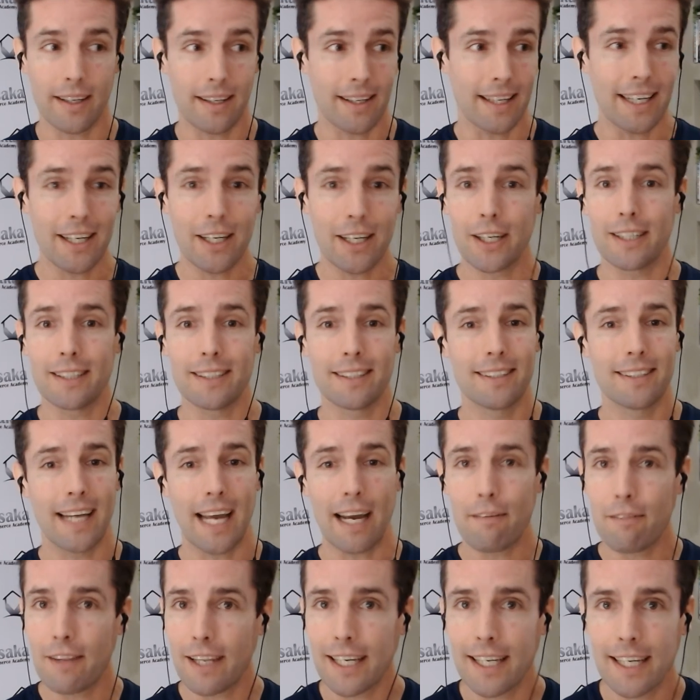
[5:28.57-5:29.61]
They're going to
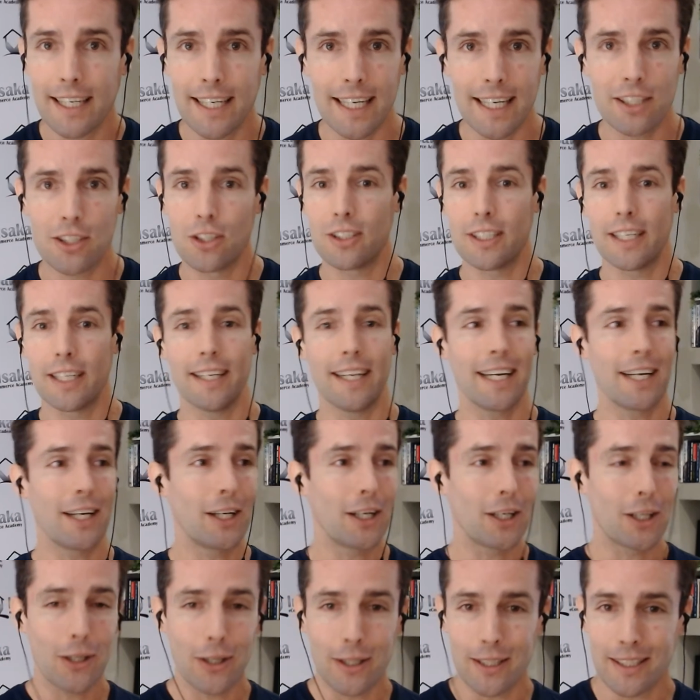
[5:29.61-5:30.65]
have their connections there. They're going
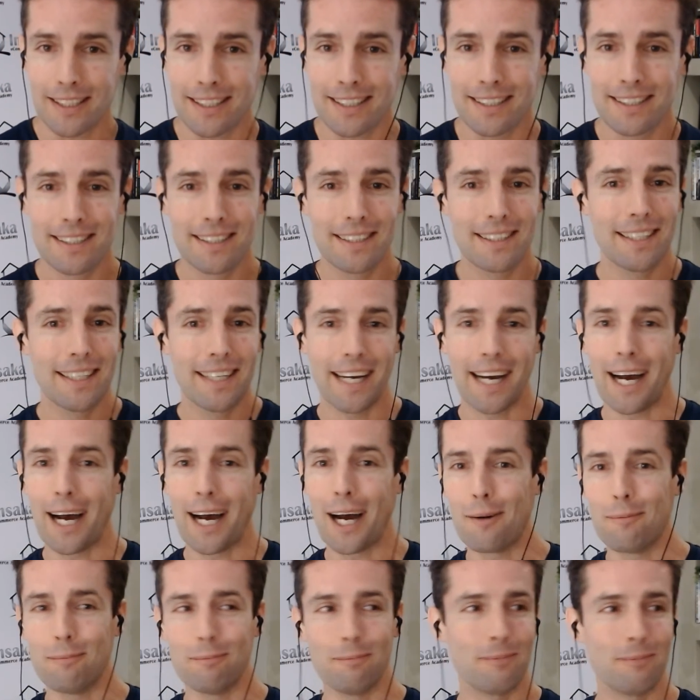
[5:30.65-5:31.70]
to go and
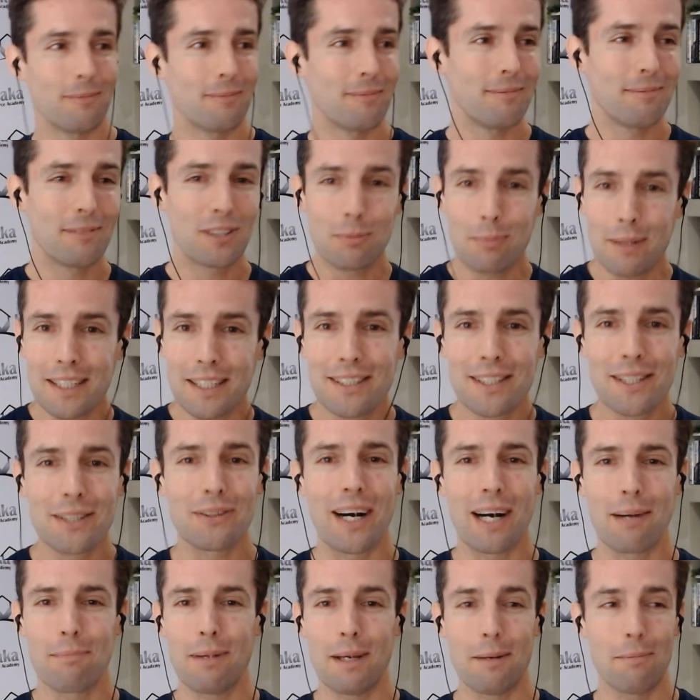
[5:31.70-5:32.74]
speak to the
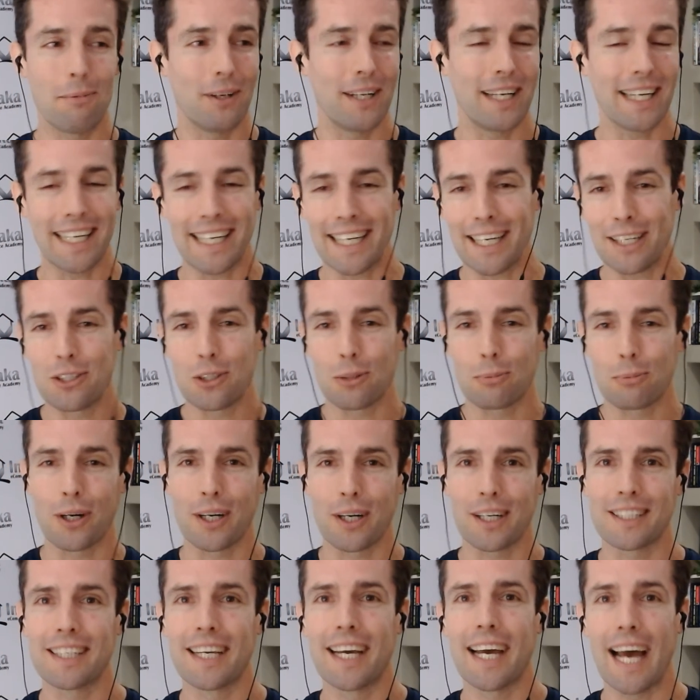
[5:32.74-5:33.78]
right people and get your
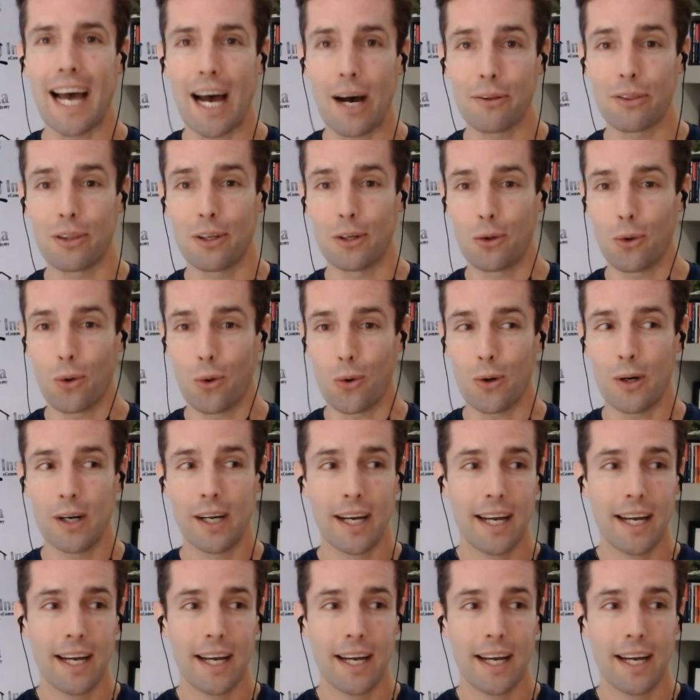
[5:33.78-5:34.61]
product out the door.